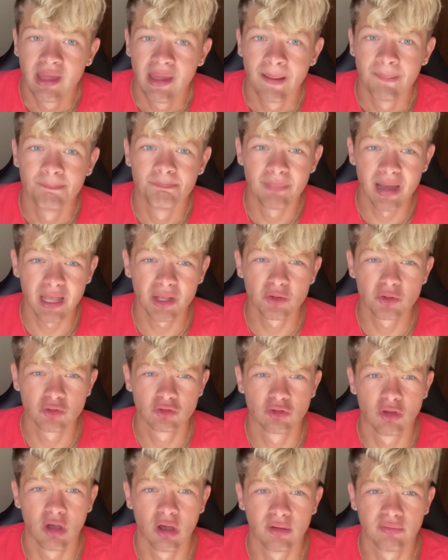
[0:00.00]

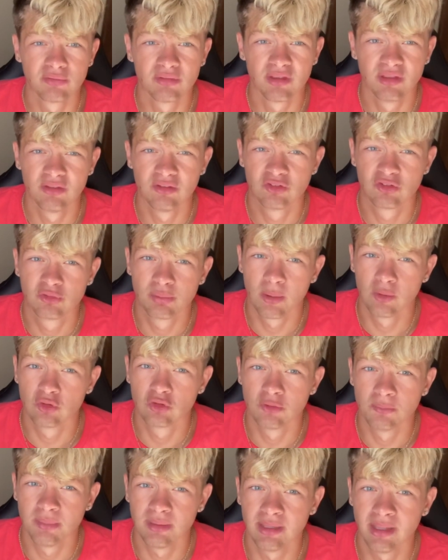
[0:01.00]
Microsoft is supposed
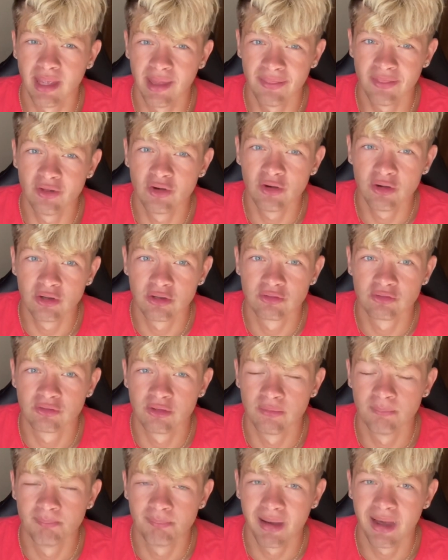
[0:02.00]
to be in the looks
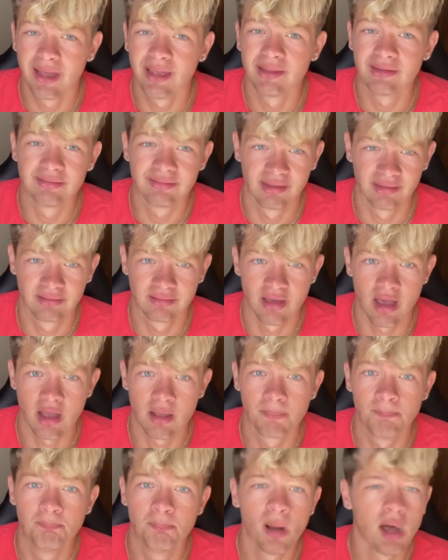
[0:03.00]
on buying TikTok.
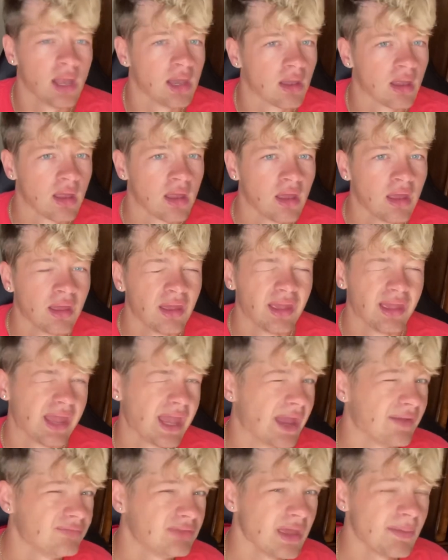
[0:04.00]
But
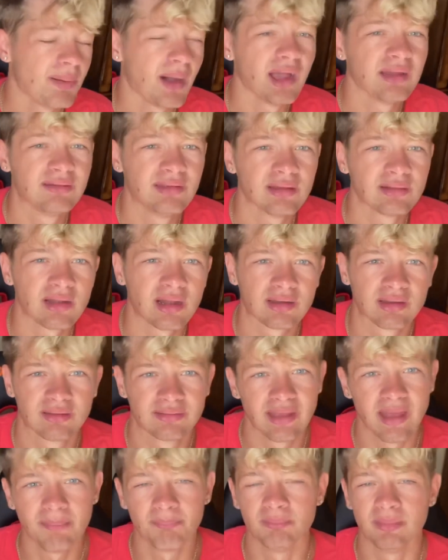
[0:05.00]
if they buy TikTok, does
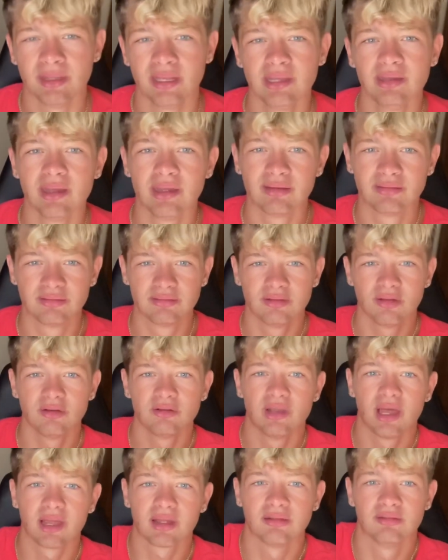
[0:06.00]
that mean it's still
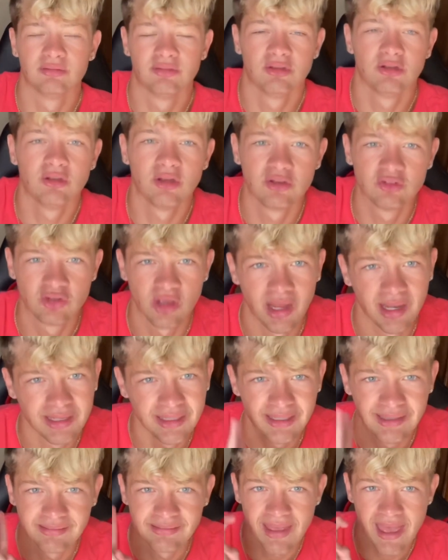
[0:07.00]
not considered a
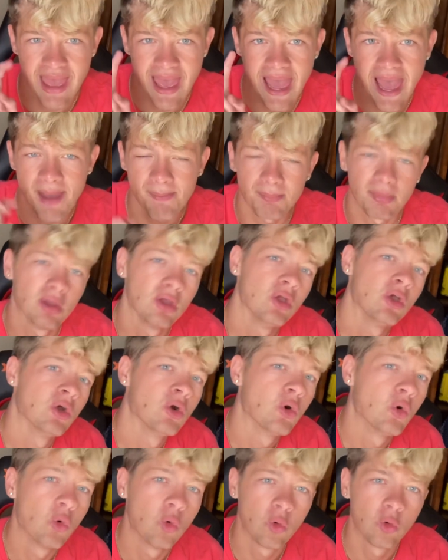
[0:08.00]
Chinese app?
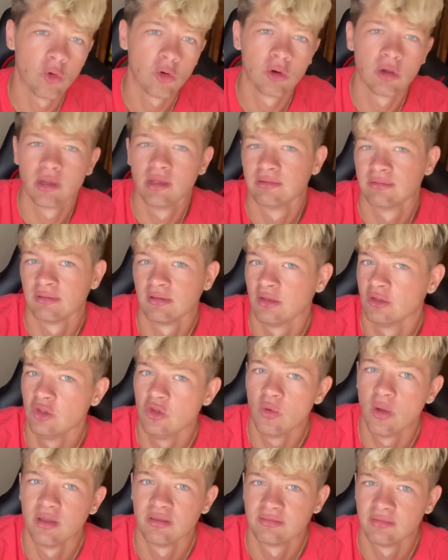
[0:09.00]
Or is it a
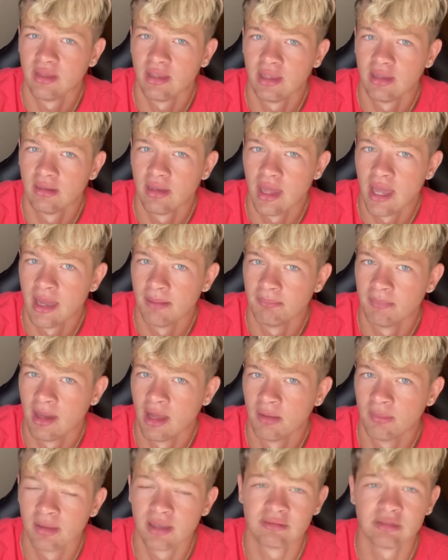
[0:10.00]
USA app
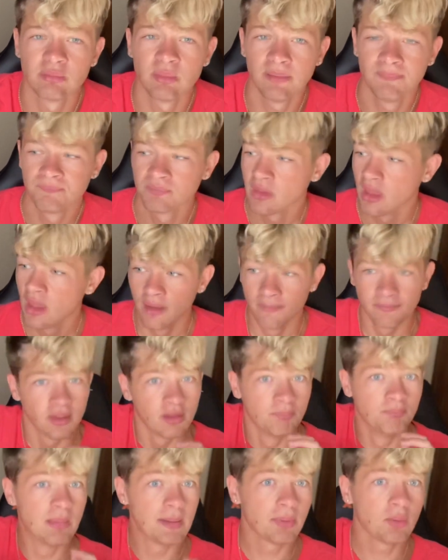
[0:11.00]
now? Because, I mean,
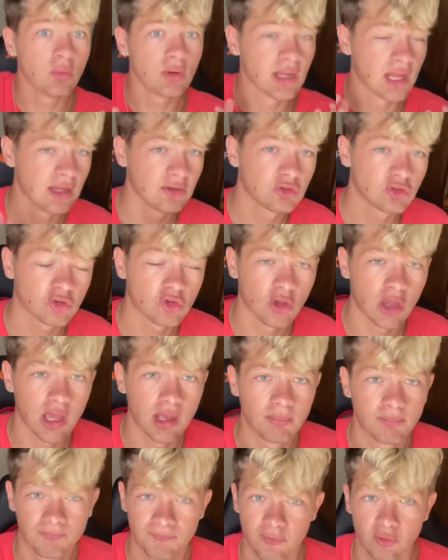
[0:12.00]
remember when
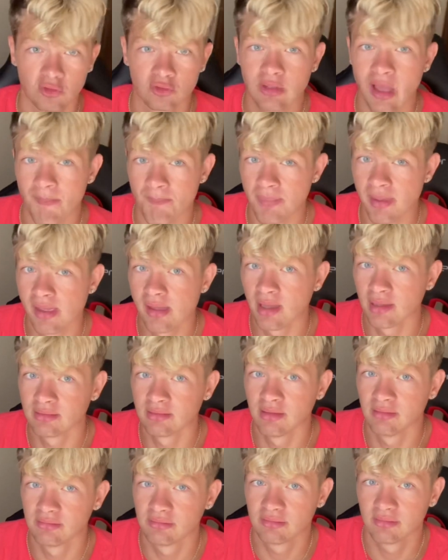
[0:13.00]
Instagram first got big like
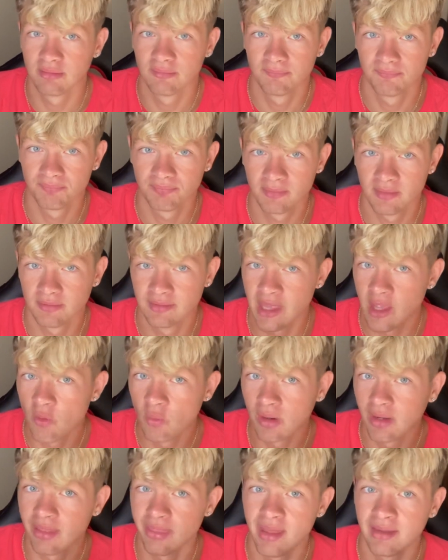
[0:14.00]
this? They
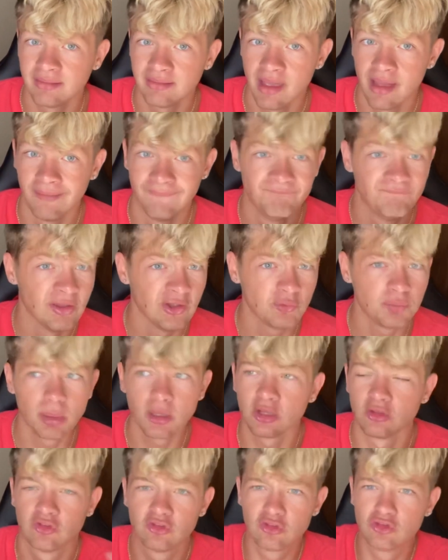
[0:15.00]
wanted that down. Facebook
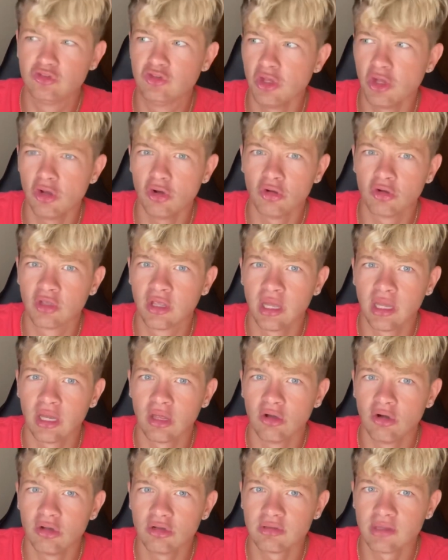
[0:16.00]
is still
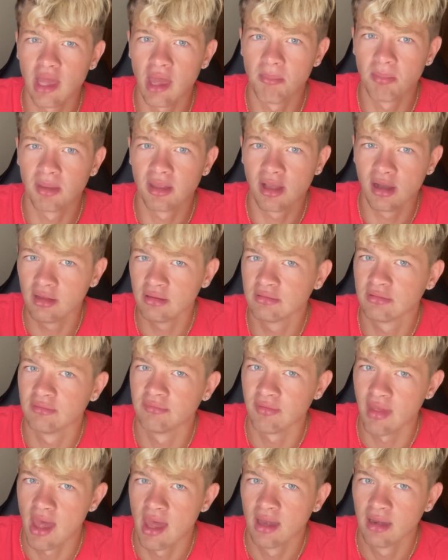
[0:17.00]
getting looked at because of
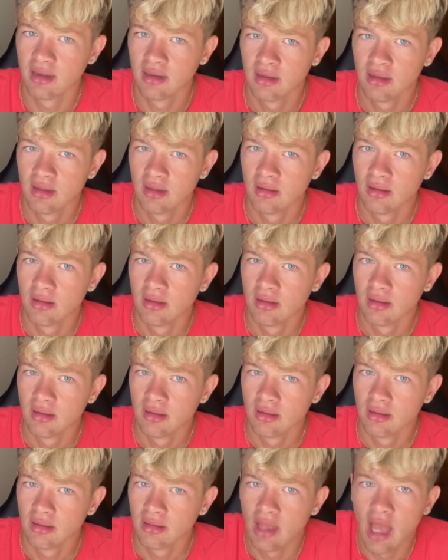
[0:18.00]
that.
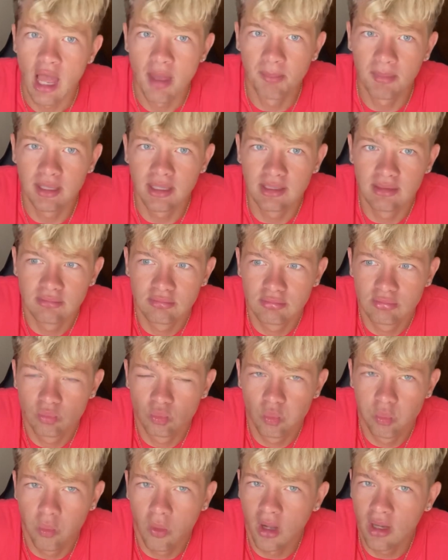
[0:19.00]
I mean,
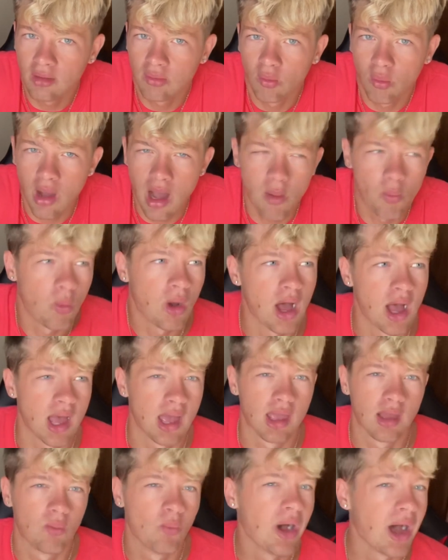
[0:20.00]
what?
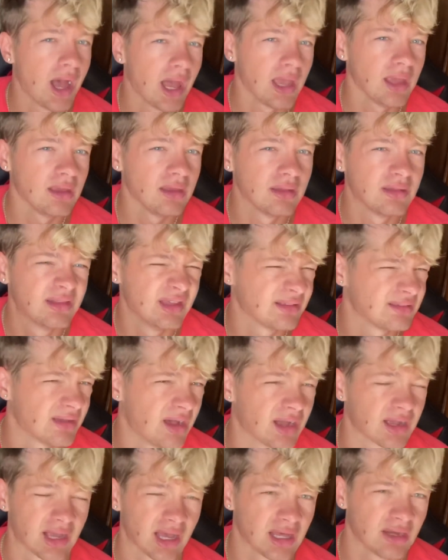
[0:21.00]
Why
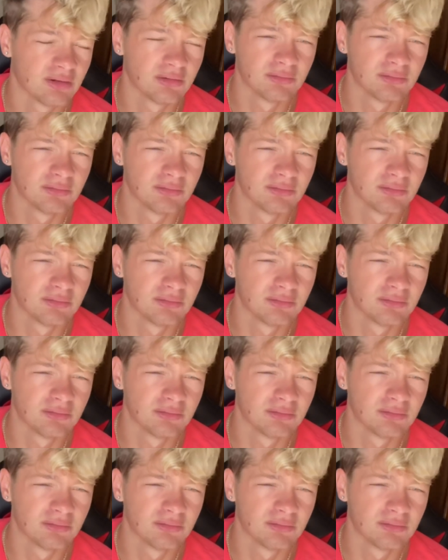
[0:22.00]
TikTok? I